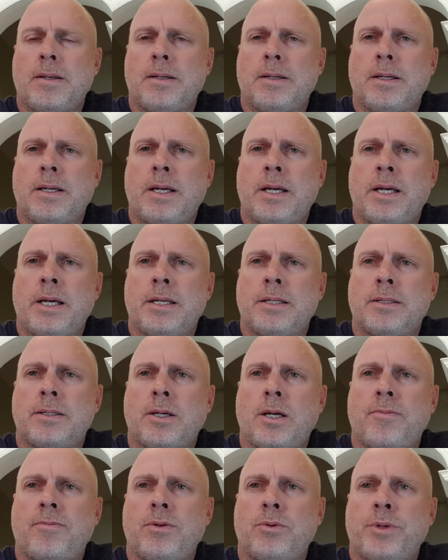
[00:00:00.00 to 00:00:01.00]
And
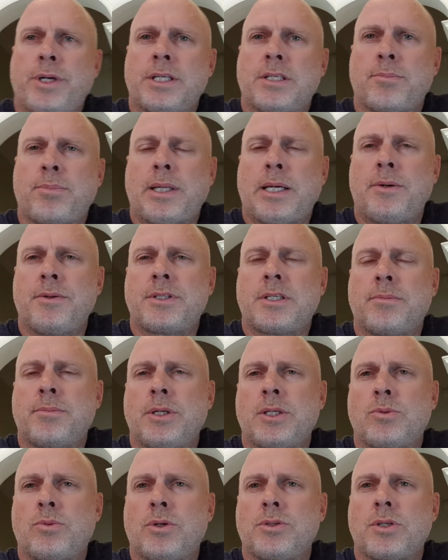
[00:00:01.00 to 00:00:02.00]
hopefully we'll get to play with some of
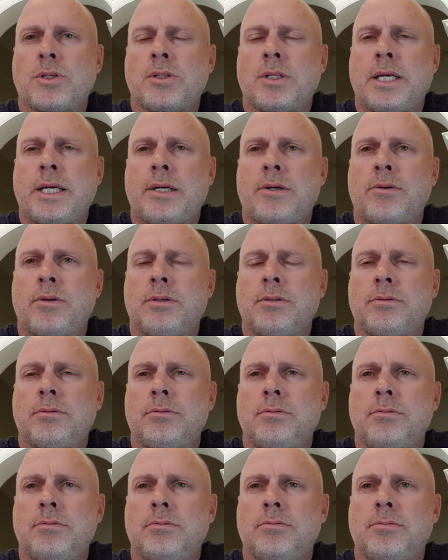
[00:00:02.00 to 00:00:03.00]
those watches later on
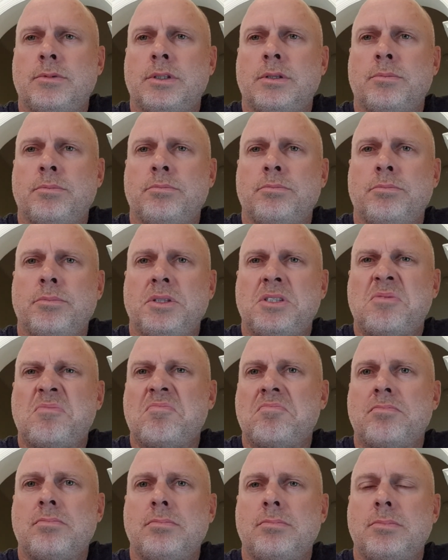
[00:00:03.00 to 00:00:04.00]

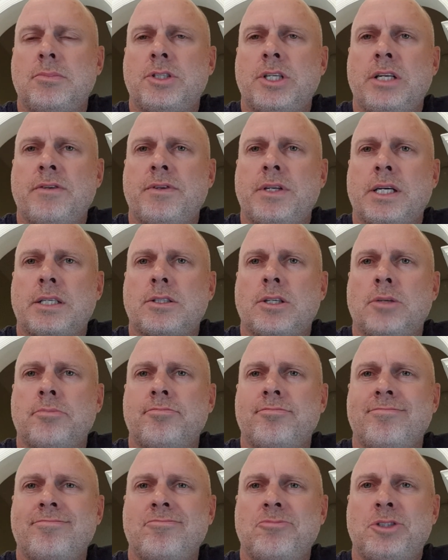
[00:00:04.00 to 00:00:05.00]
in Geneva next time.
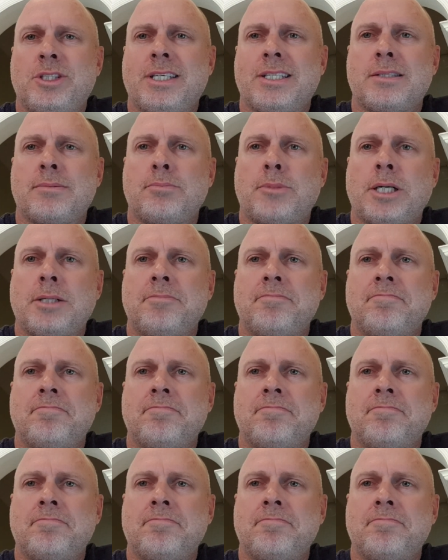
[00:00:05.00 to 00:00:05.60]
Cheers. Bye.